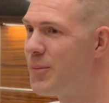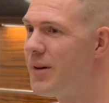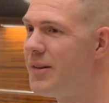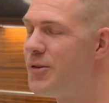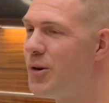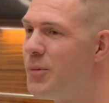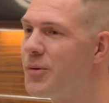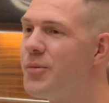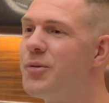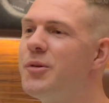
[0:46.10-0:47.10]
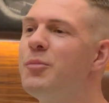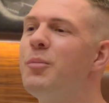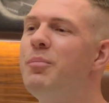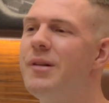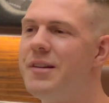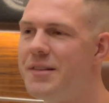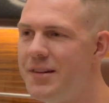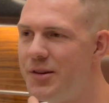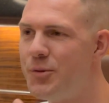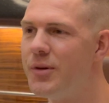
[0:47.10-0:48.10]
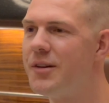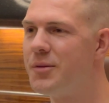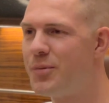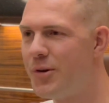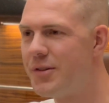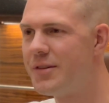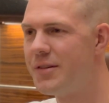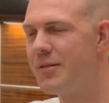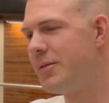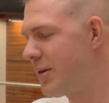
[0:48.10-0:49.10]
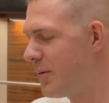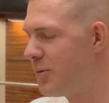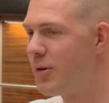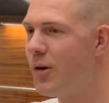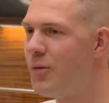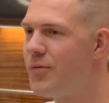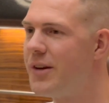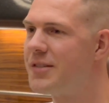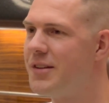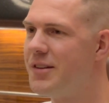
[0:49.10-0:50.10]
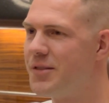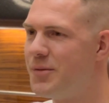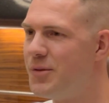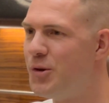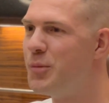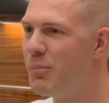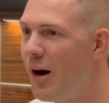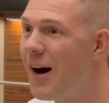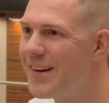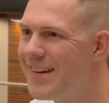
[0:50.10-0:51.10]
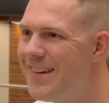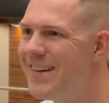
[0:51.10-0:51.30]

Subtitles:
in terms of the mobility you as a person. I mean, we're all fixed in this human body.